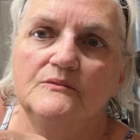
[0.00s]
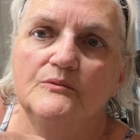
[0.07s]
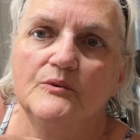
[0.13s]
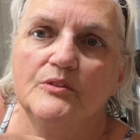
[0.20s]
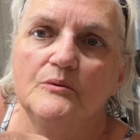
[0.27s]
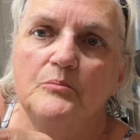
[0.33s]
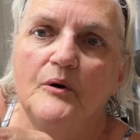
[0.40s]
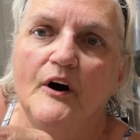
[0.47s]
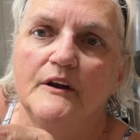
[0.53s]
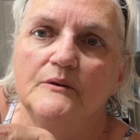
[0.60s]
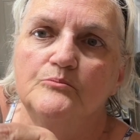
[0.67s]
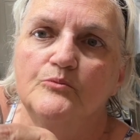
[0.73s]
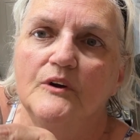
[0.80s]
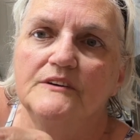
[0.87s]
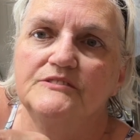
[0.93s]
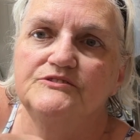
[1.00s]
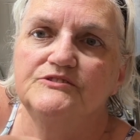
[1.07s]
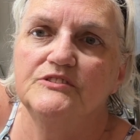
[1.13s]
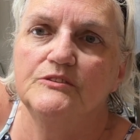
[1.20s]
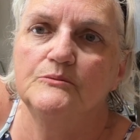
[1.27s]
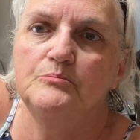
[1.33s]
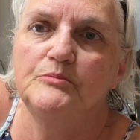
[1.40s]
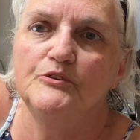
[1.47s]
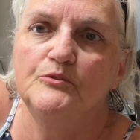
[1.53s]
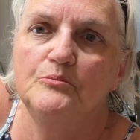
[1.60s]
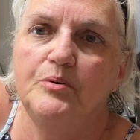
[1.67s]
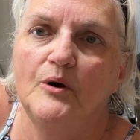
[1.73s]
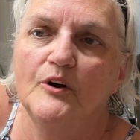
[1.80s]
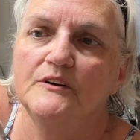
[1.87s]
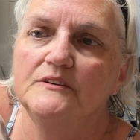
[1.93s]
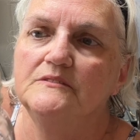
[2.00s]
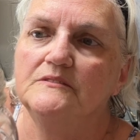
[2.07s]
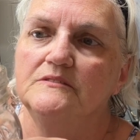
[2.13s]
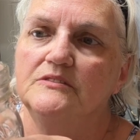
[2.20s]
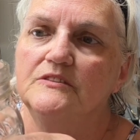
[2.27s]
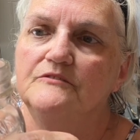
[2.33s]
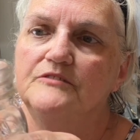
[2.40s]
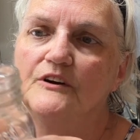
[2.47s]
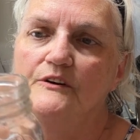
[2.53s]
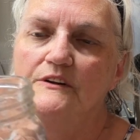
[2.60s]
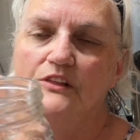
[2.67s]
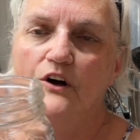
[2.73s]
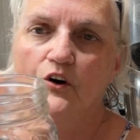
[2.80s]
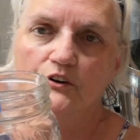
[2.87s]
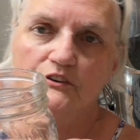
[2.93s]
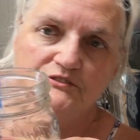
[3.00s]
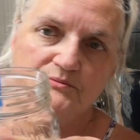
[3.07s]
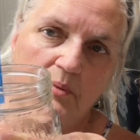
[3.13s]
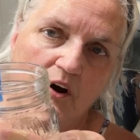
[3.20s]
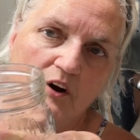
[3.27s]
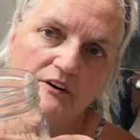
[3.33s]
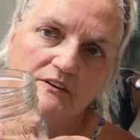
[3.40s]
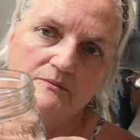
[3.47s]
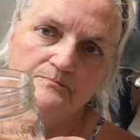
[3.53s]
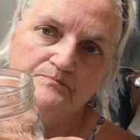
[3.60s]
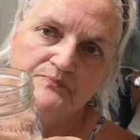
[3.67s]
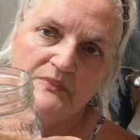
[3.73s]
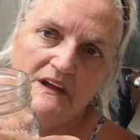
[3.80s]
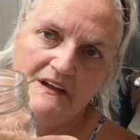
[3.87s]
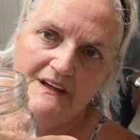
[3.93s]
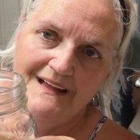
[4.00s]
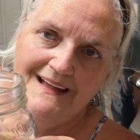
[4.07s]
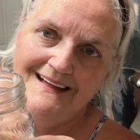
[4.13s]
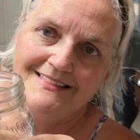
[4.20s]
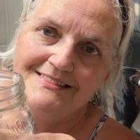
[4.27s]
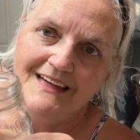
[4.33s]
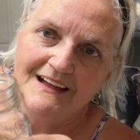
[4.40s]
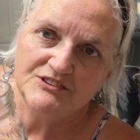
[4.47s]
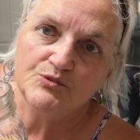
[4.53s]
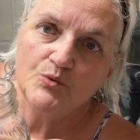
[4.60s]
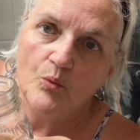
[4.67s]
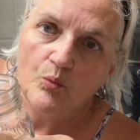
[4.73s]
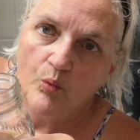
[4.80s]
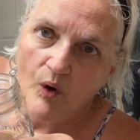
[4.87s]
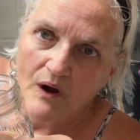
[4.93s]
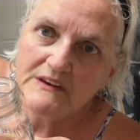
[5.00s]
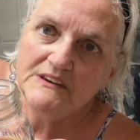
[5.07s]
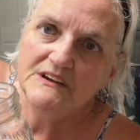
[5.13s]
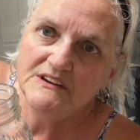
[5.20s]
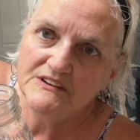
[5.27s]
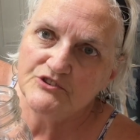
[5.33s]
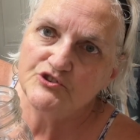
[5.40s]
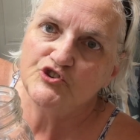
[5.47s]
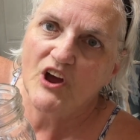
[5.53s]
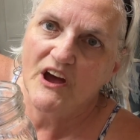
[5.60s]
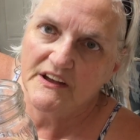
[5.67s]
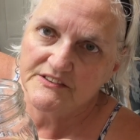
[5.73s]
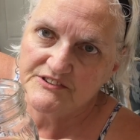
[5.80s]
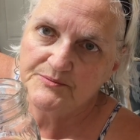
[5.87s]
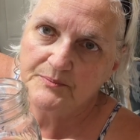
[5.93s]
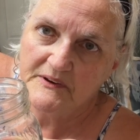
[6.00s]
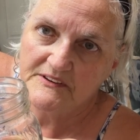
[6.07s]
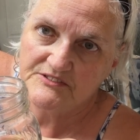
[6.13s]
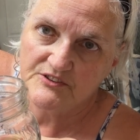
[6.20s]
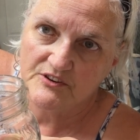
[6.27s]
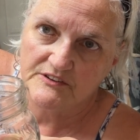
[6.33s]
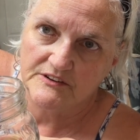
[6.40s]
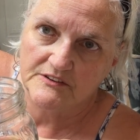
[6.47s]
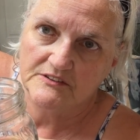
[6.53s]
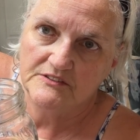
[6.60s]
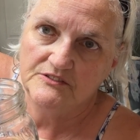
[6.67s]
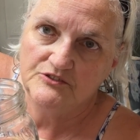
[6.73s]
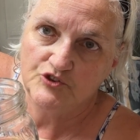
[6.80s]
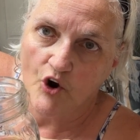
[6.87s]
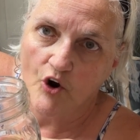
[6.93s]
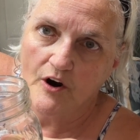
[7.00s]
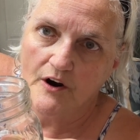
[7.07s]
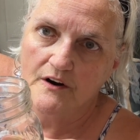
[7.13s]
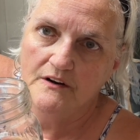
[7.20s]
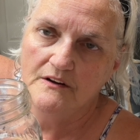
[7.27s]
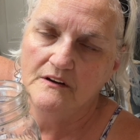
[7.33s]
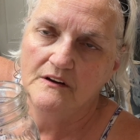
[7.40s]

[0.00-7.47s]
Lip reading: Where the bottom rests of the blue part, the very longest part, that's a 1 inch headspace on a jar.